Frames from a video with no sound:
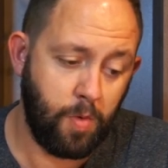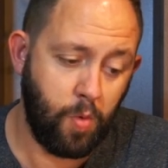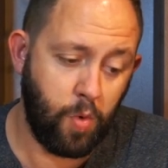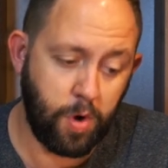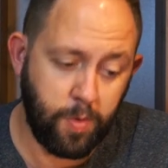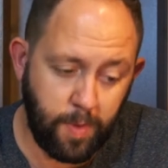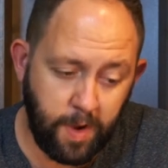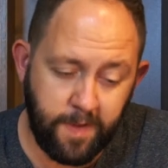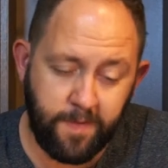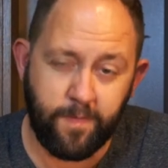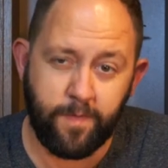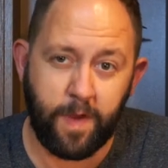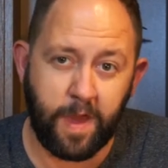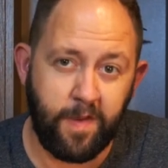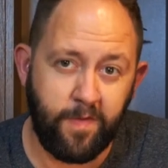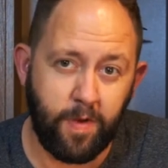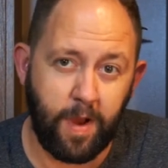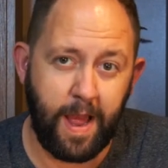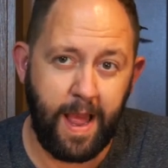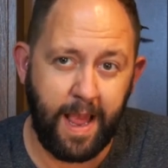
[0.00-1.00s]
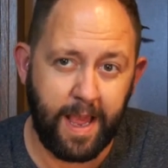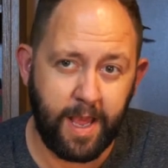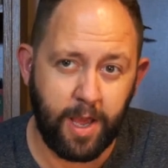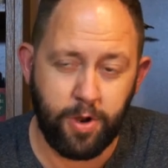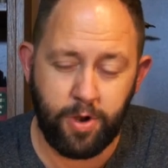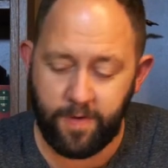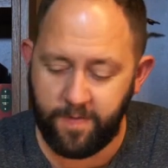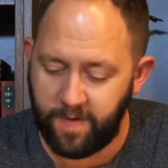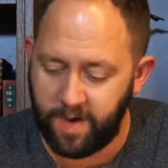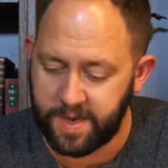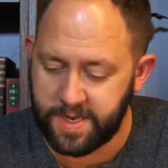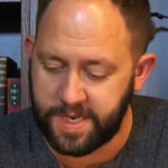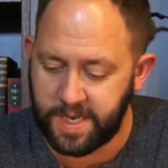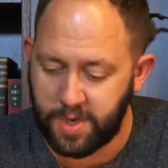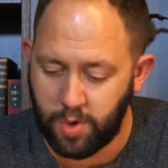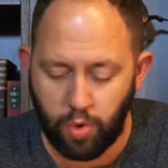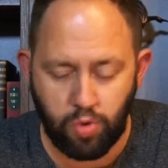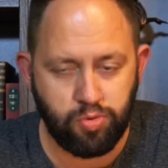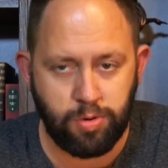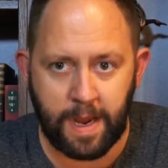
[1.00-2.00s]
one of my favourite Echo
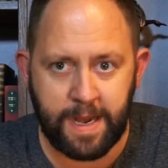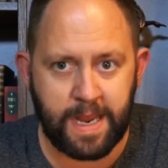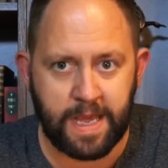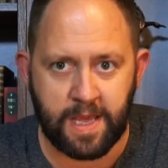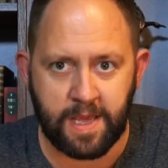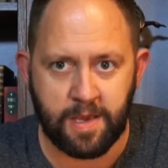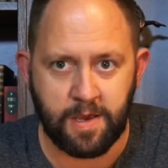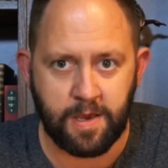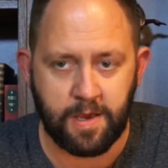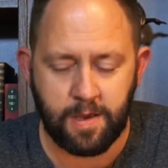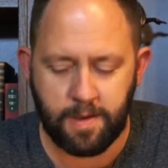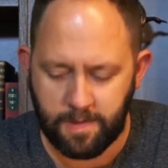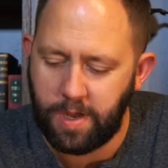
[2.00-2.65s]
devices already.